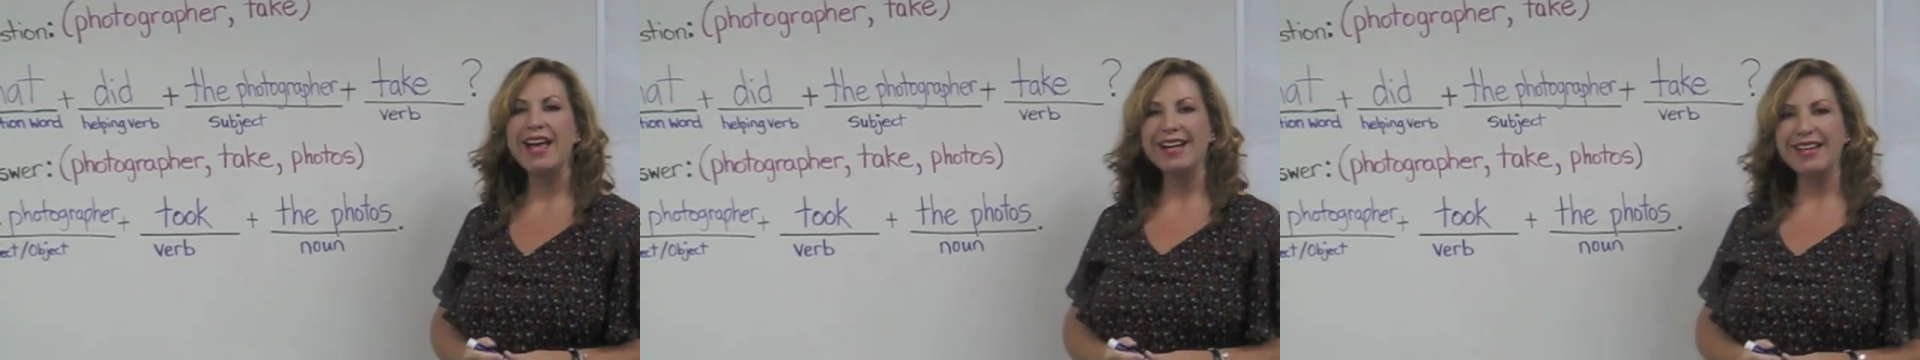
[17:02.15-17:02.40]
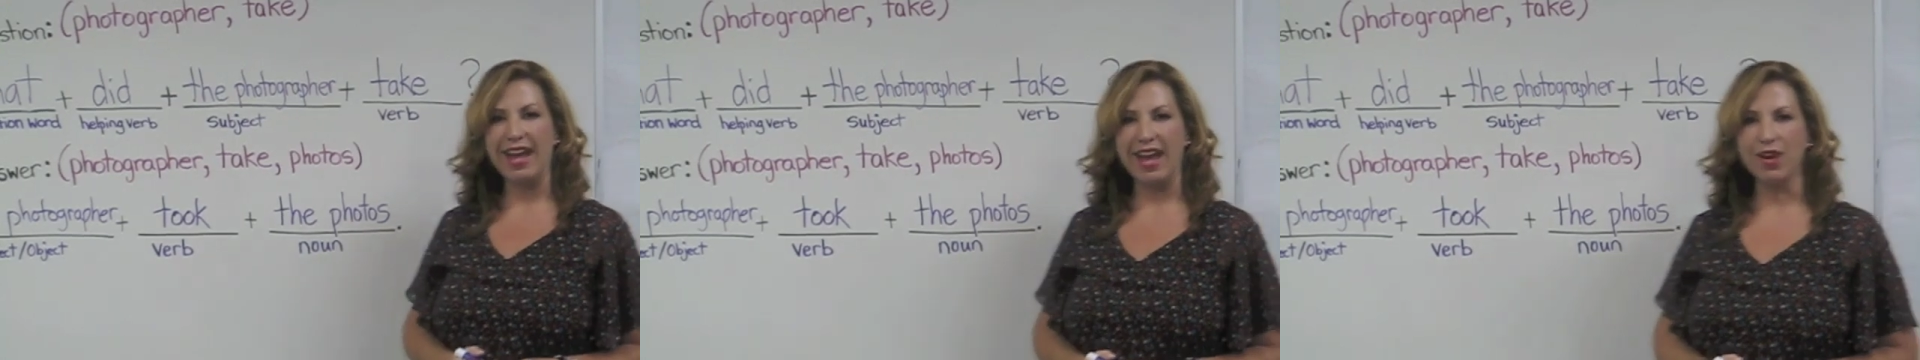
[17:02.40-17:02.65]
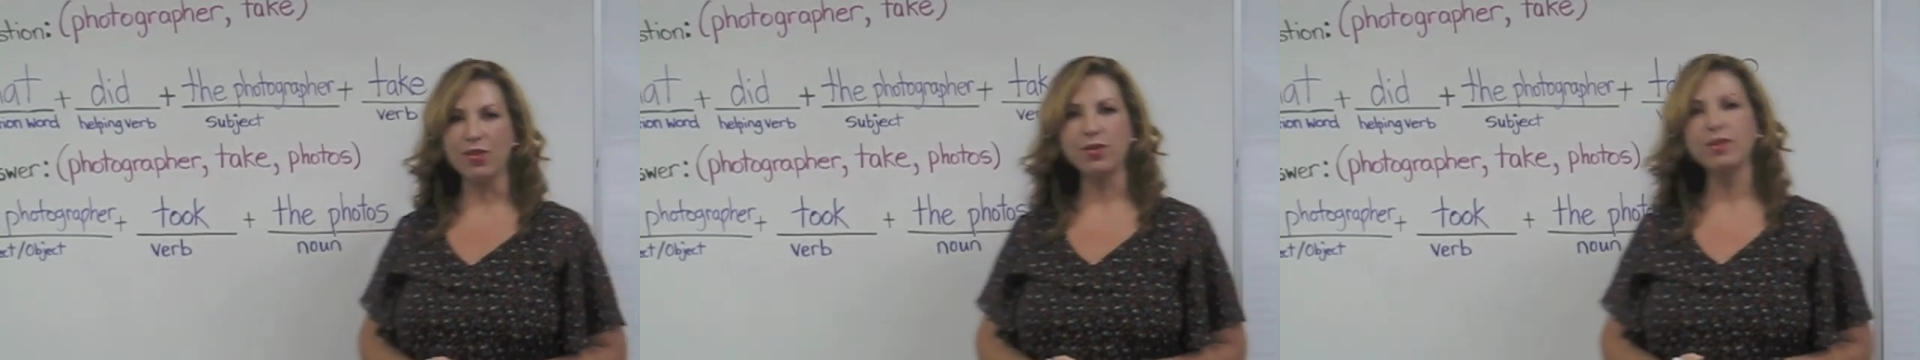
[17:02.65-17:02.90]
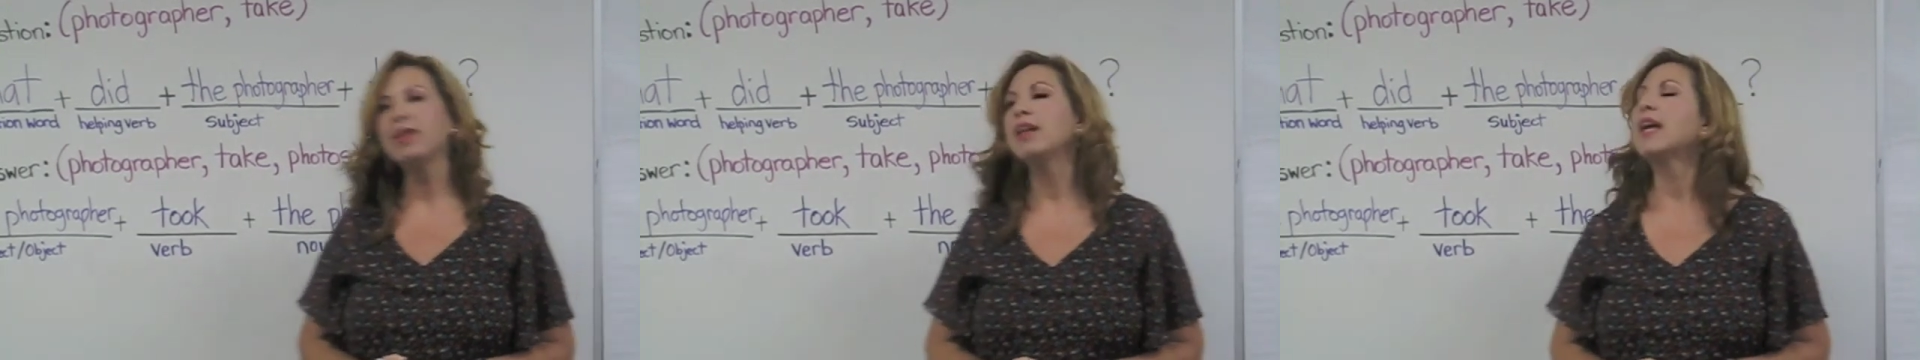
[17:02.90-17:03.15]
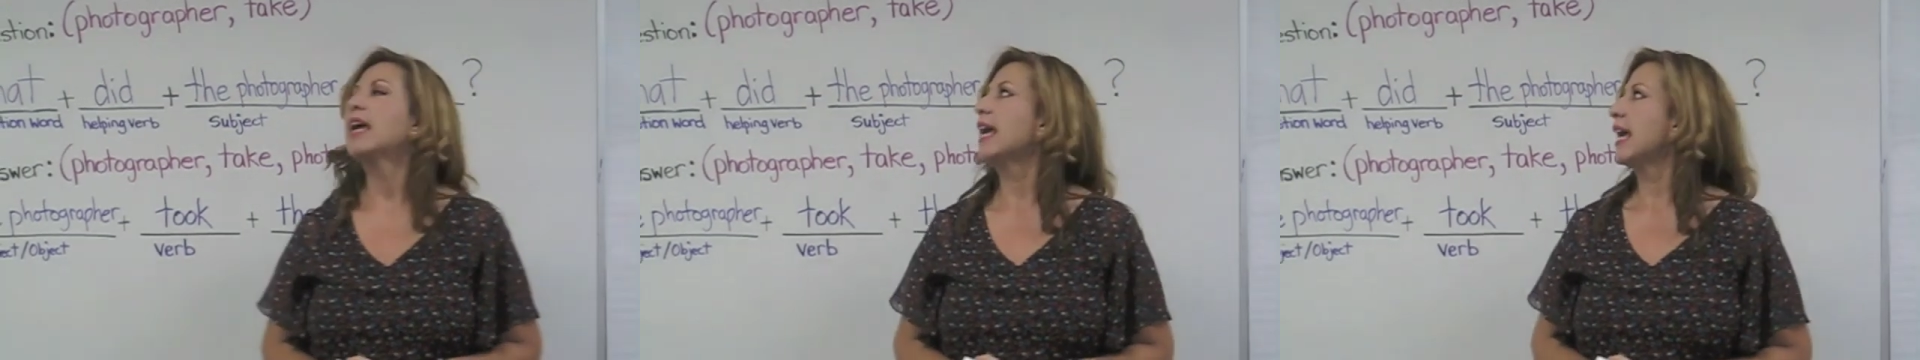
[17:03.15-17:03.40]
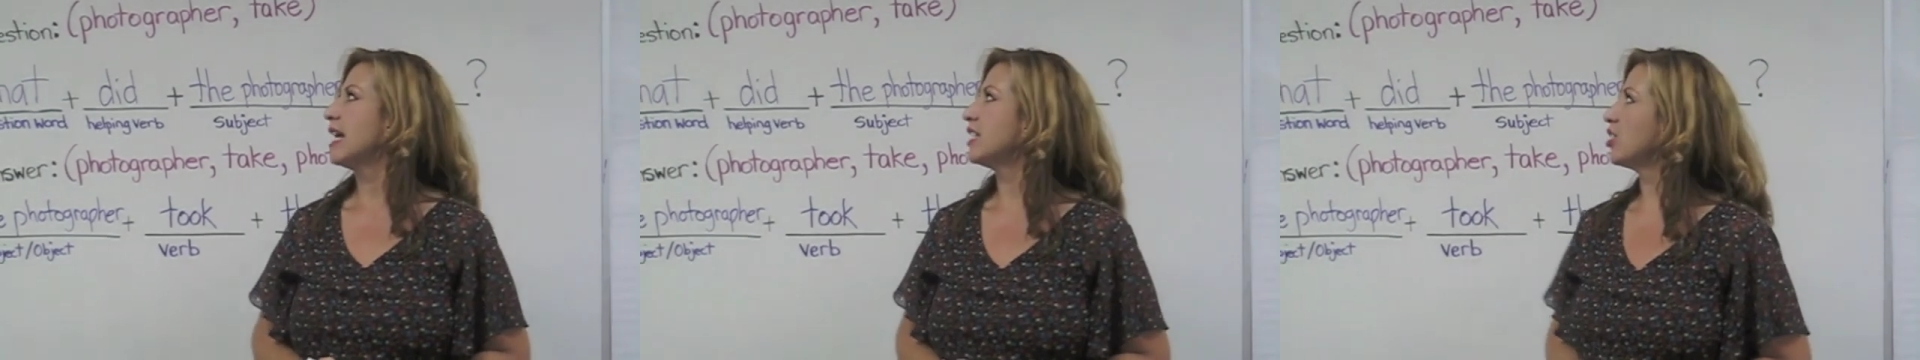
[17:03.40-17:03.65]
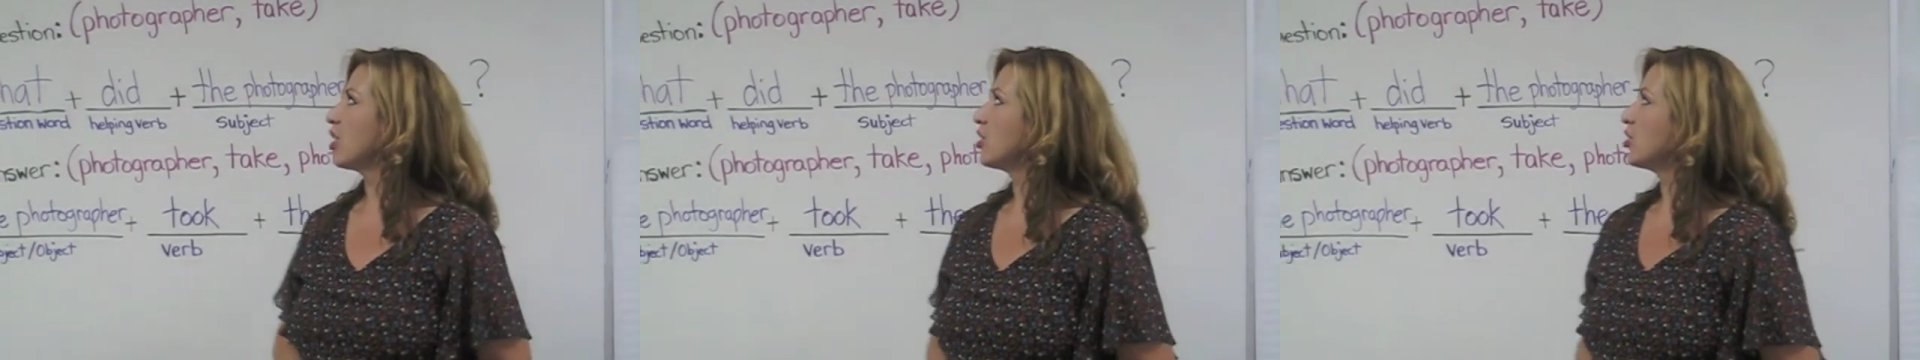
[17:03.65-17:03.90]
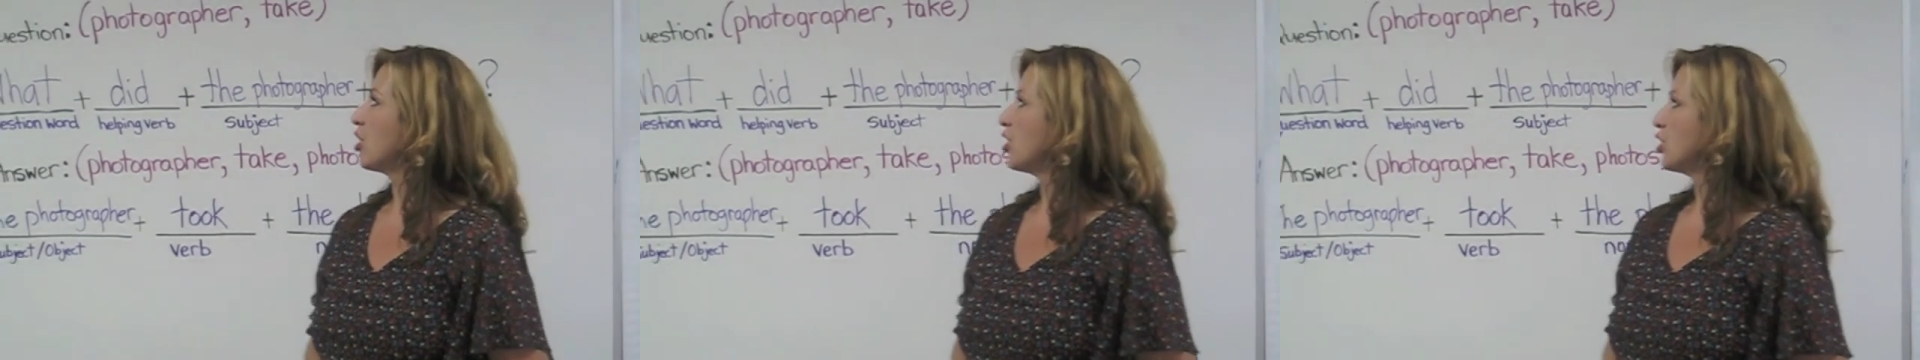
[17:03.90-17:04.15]
Now, it's
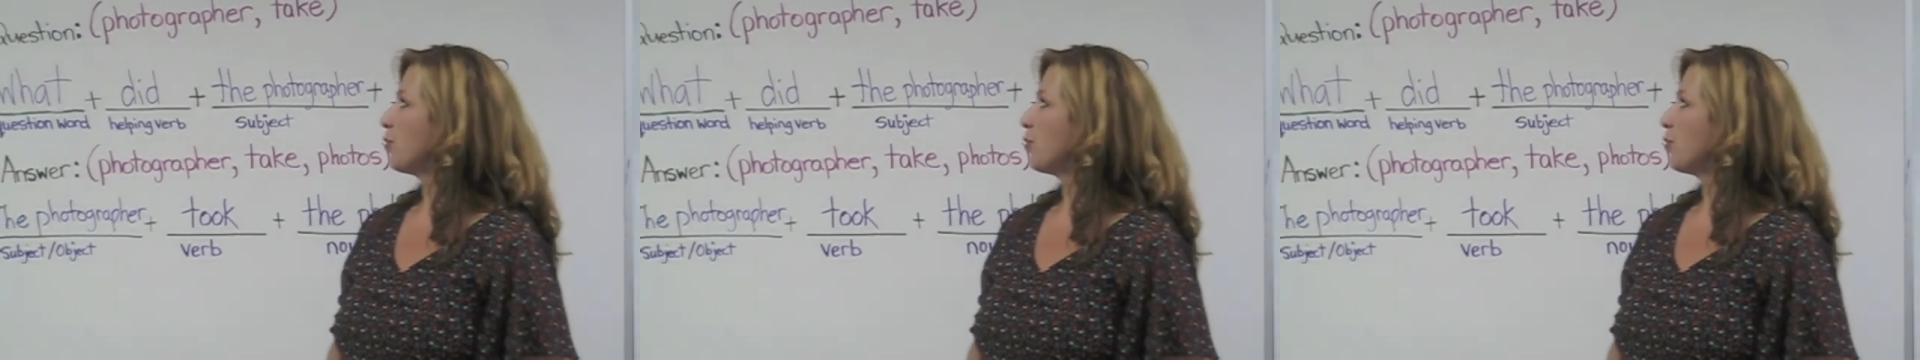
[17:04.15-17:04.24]
your turn